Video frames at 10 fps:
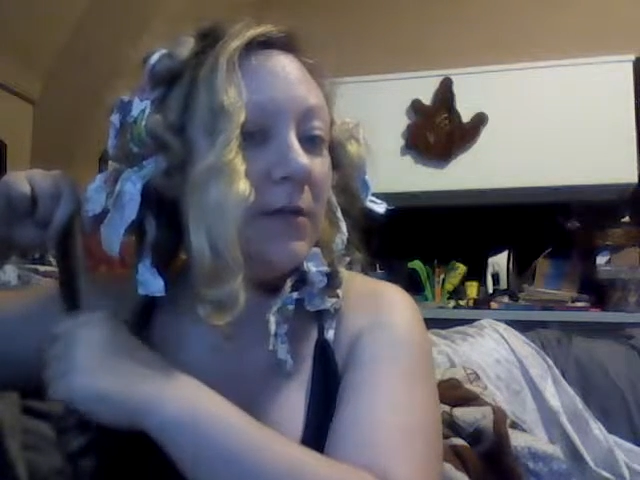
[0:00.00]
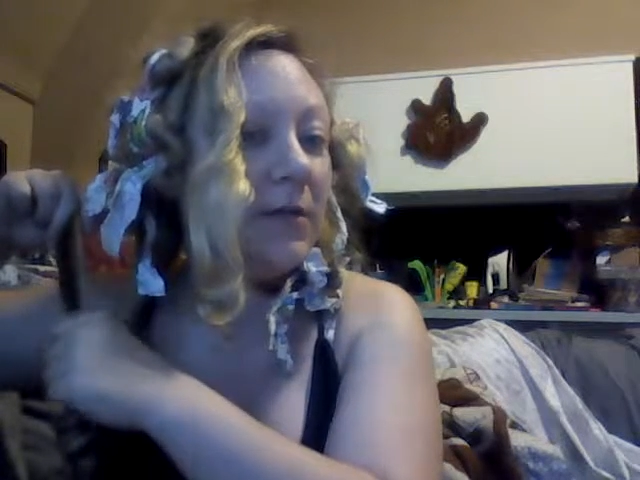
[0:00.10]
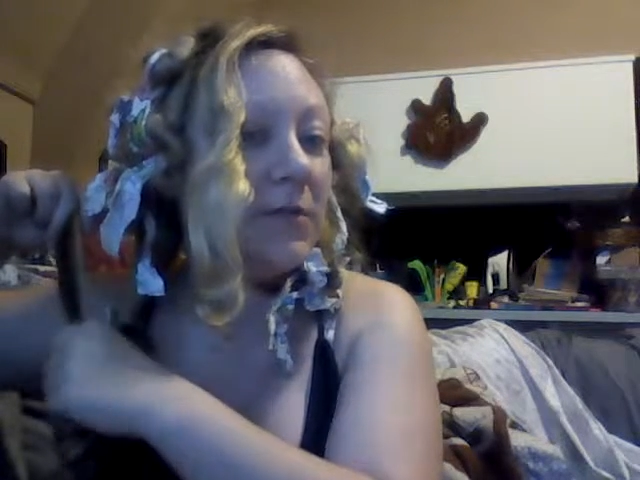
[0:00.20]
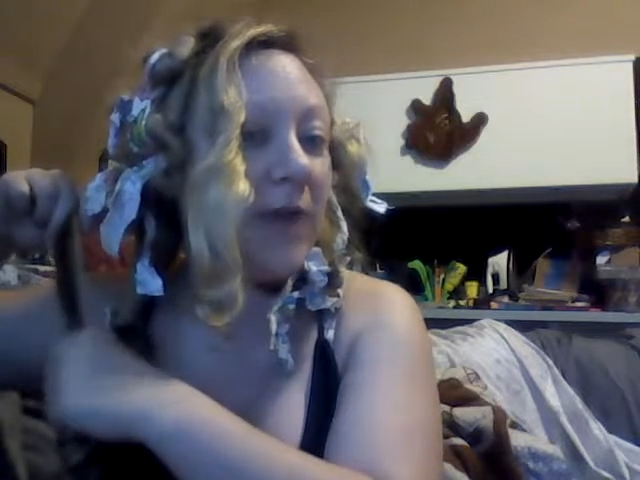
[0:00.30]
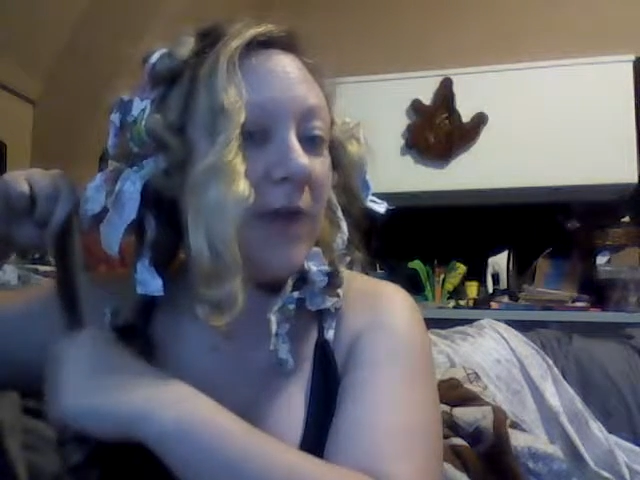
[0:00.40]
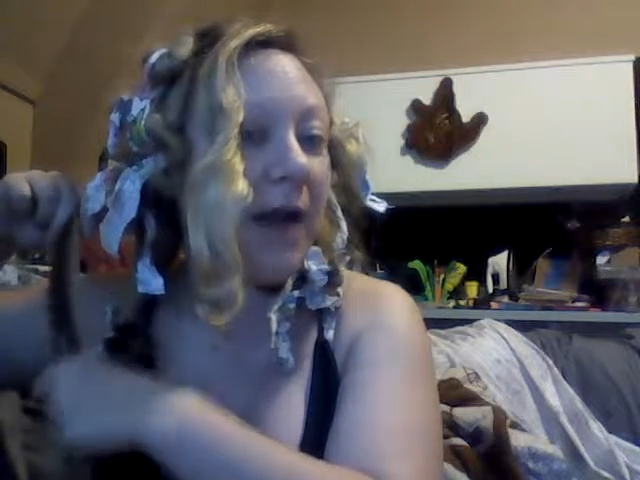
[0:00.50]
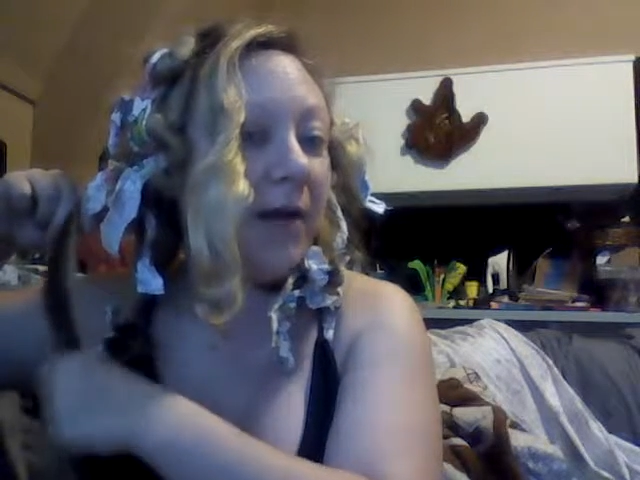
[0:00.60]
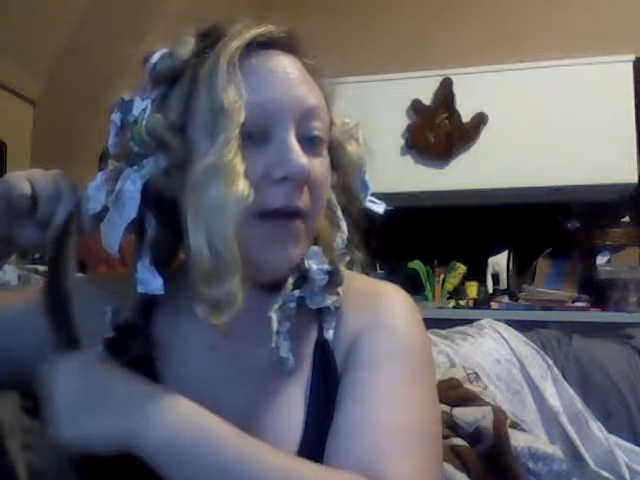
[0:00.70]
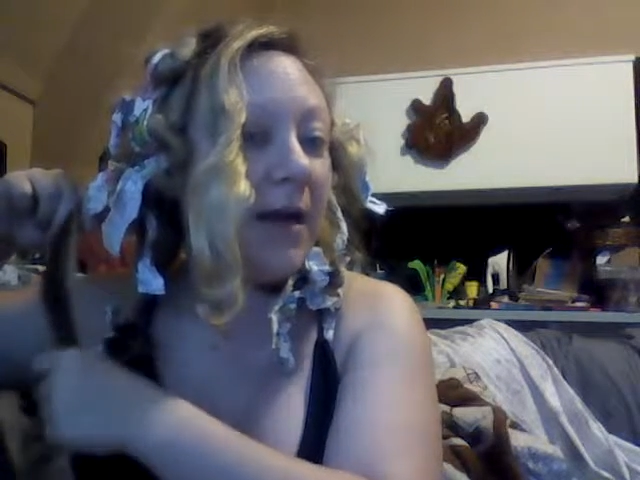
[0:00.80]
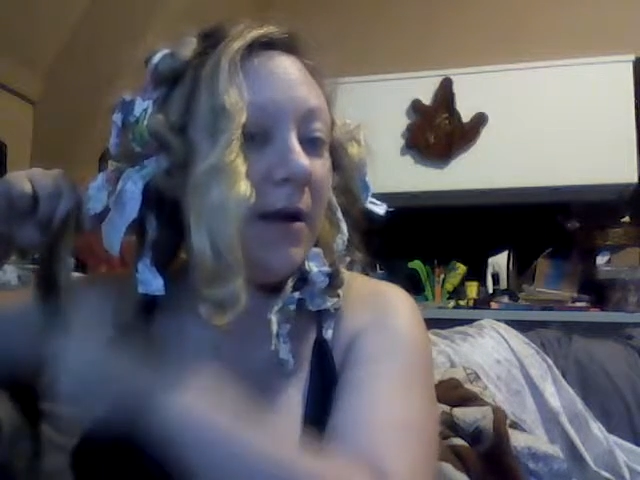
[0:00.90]
straight hair
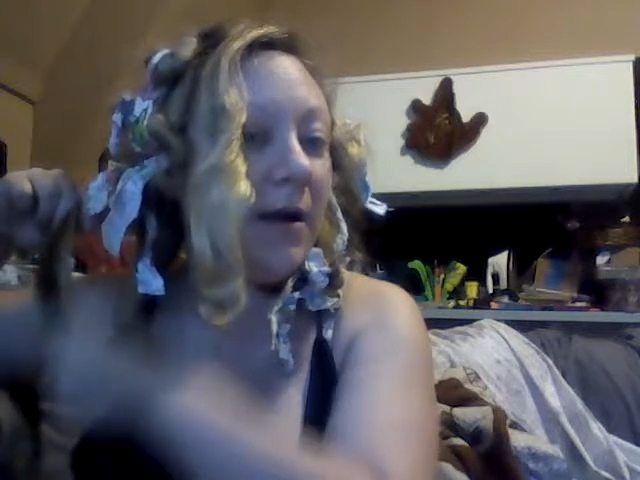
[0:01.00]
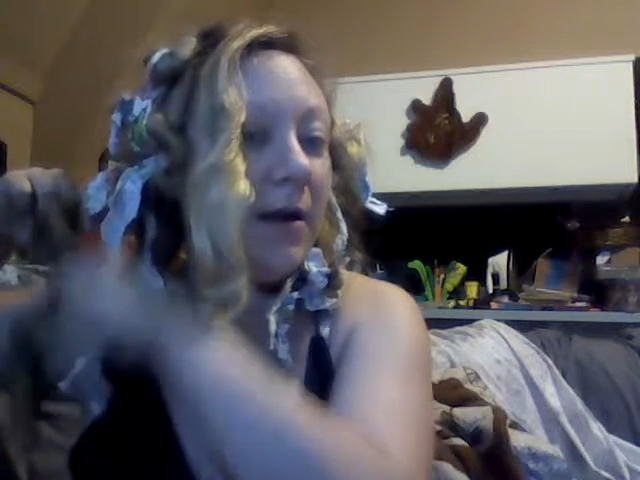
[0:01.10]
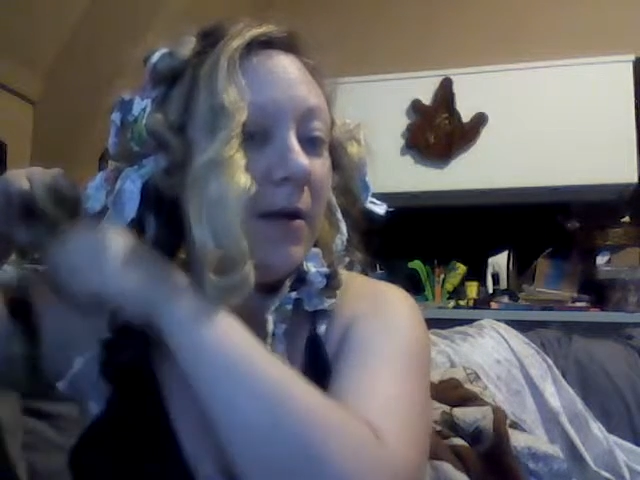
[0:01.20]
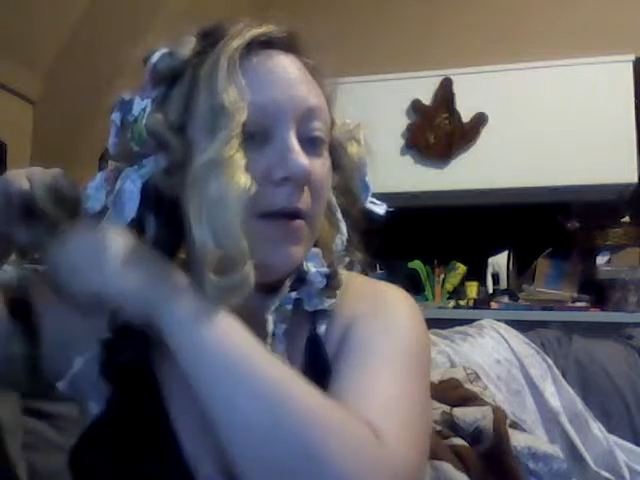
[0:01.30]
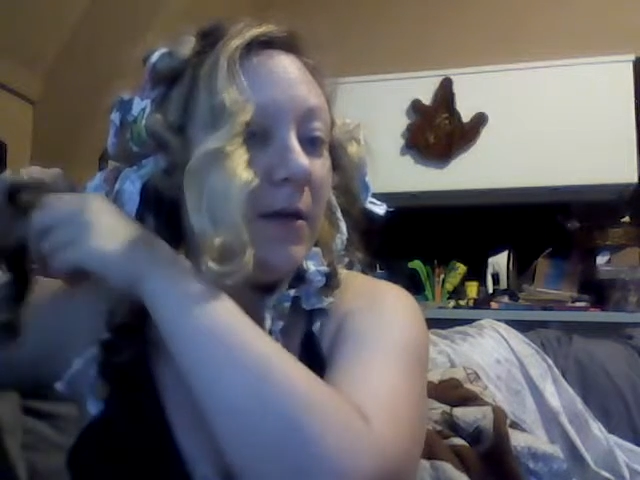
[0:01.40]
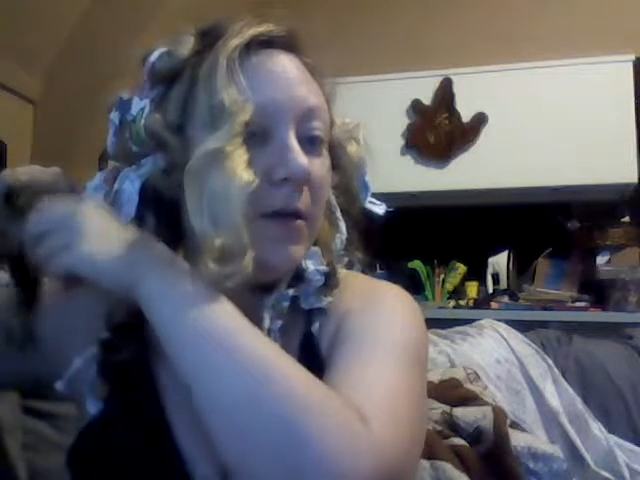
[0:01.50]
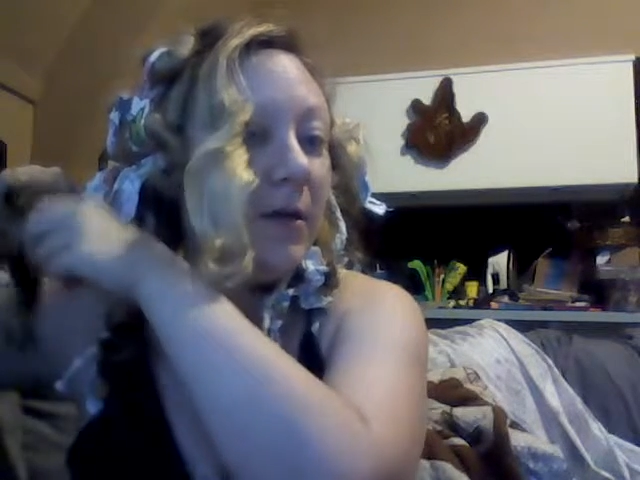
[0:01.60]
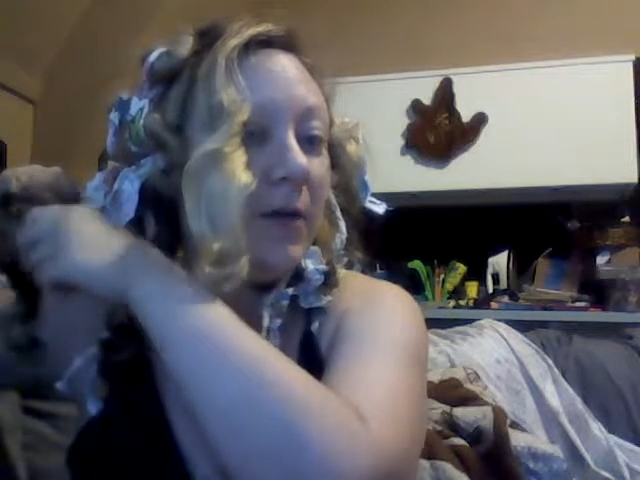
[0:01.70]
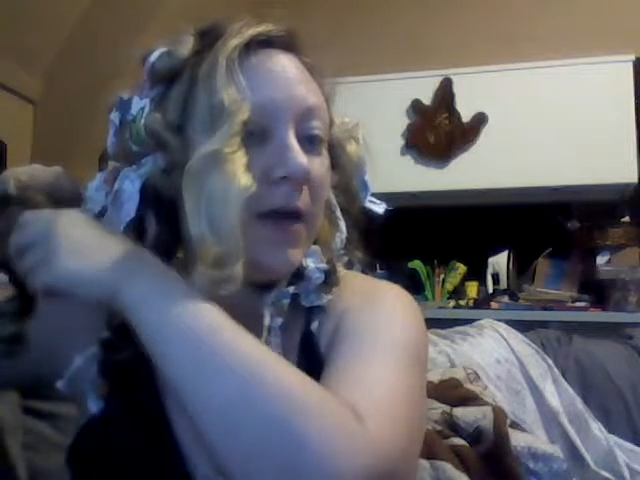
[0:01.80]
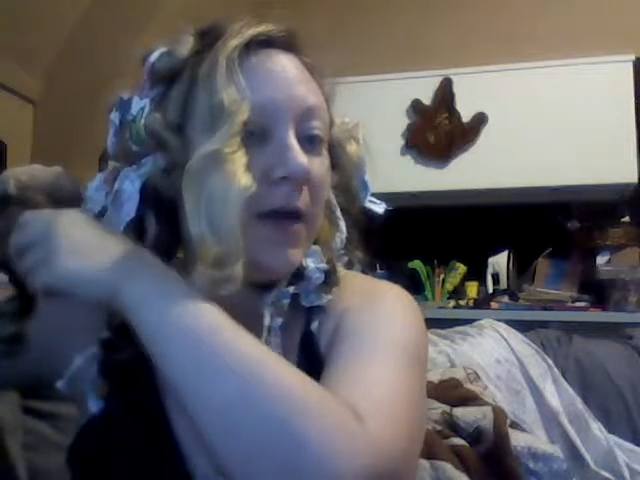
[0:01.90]
here,
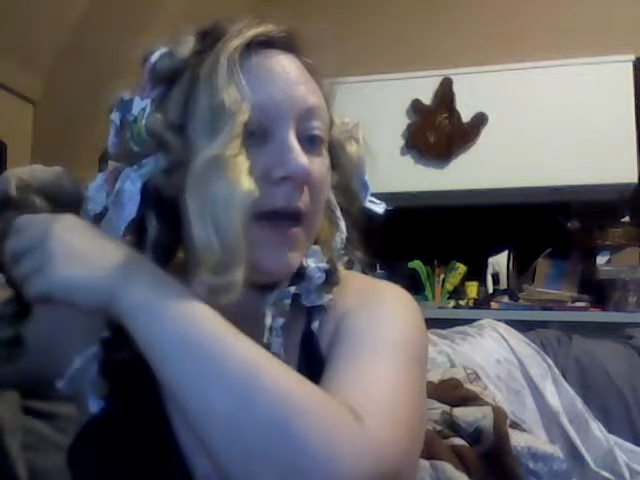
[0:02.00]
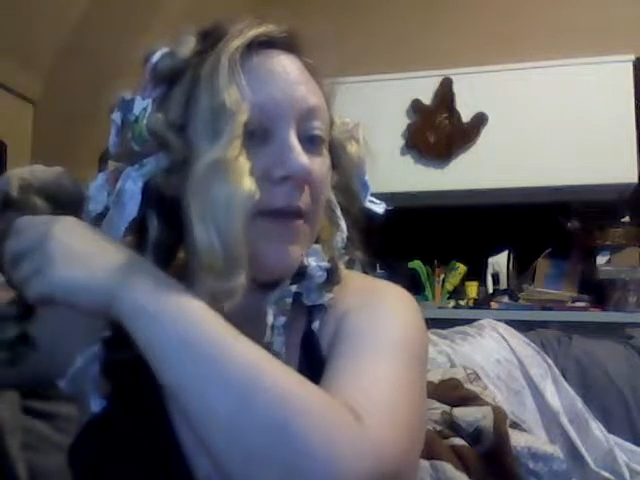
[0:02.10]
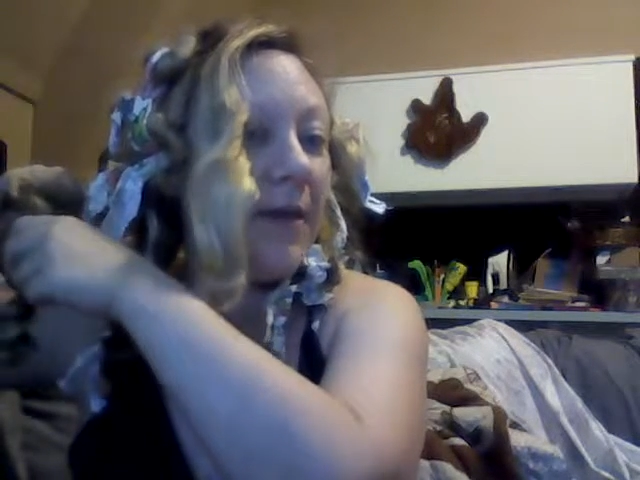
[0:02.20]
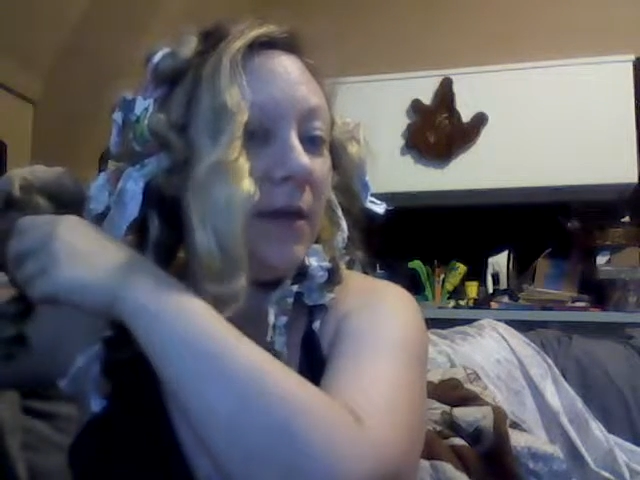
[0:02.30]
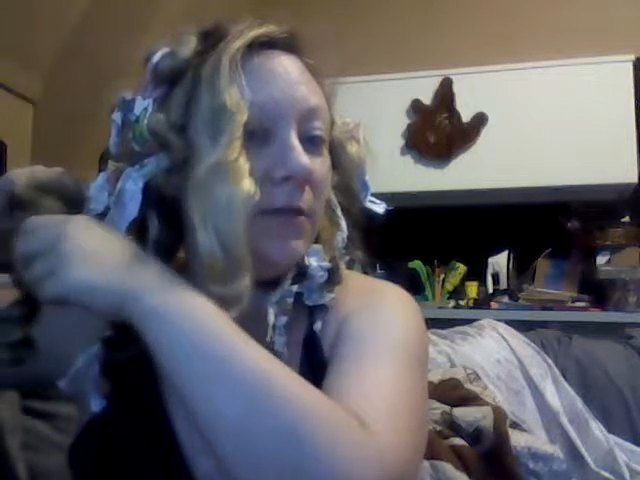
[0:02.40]
and then